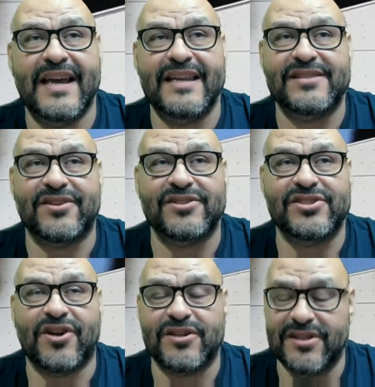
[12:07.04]
it starts
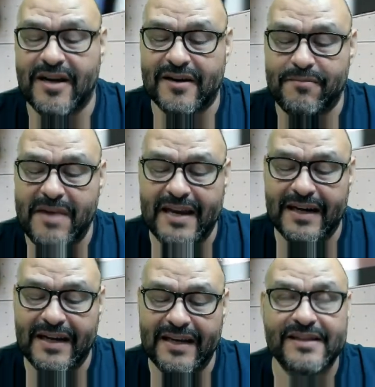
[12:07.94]
charging
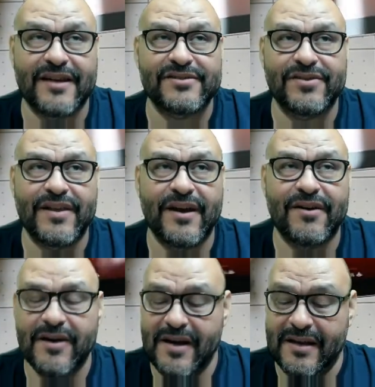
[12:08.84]
automatically. It tells you there.
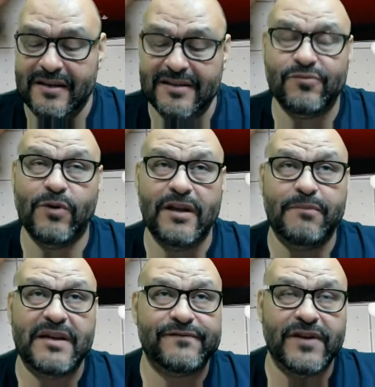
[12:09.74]
This is one of the
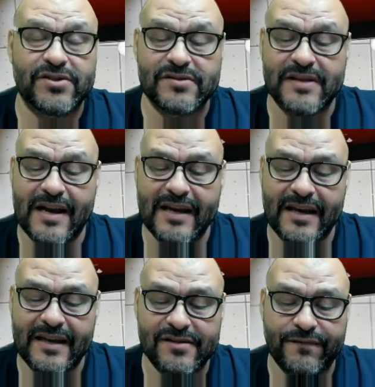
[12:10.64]
best features I like,
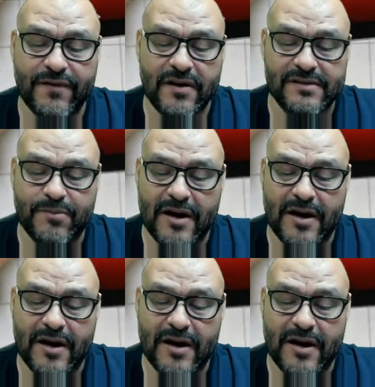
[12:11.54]
and so far it's probably